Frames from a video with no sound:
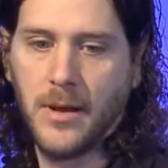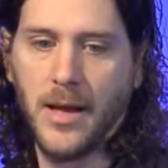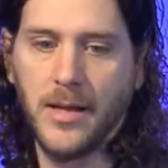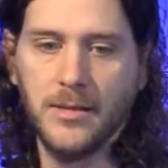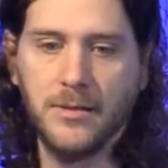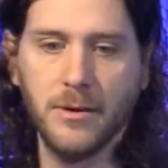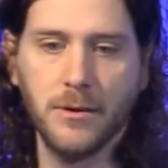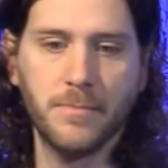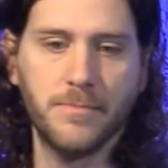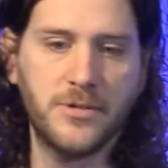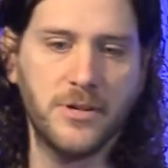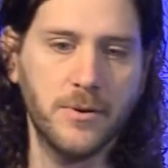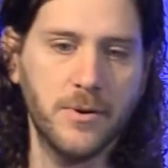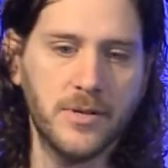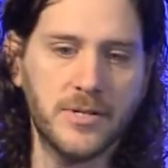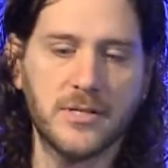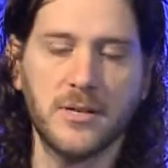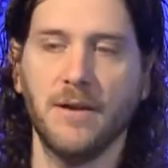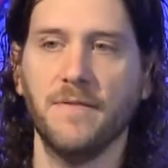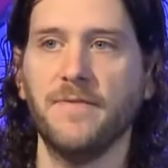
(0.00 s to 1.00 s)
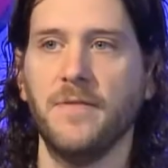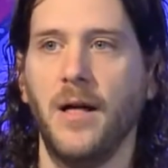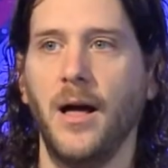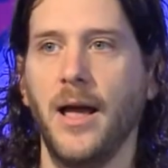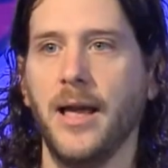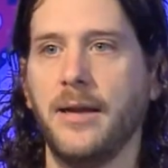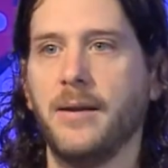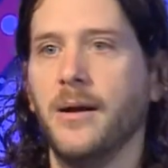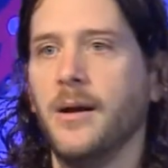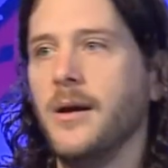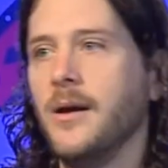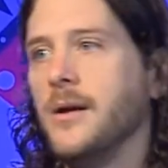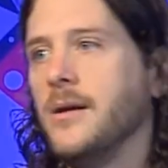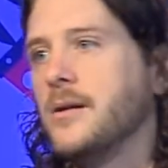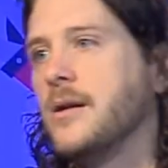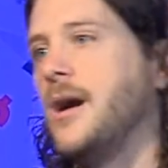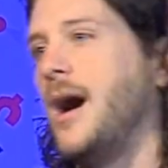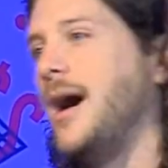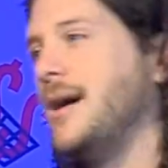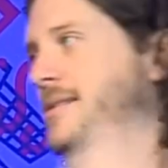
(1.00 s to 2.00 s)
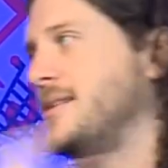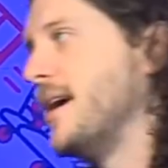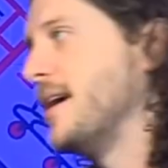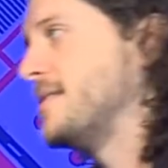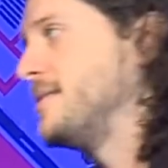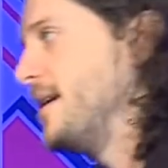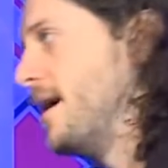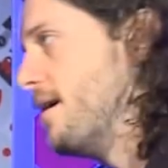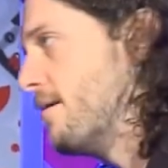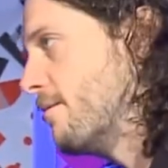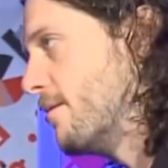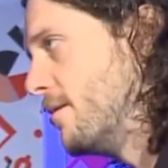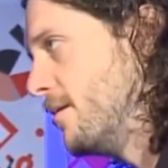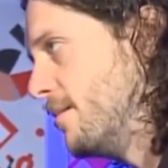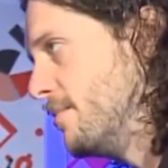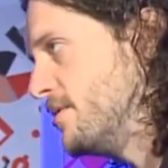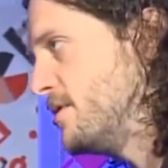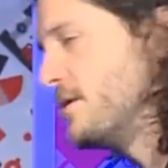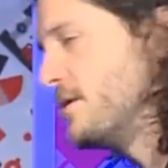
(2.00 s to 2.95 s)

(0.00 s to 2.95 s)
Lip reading: And they're doing stuff like context algorithms.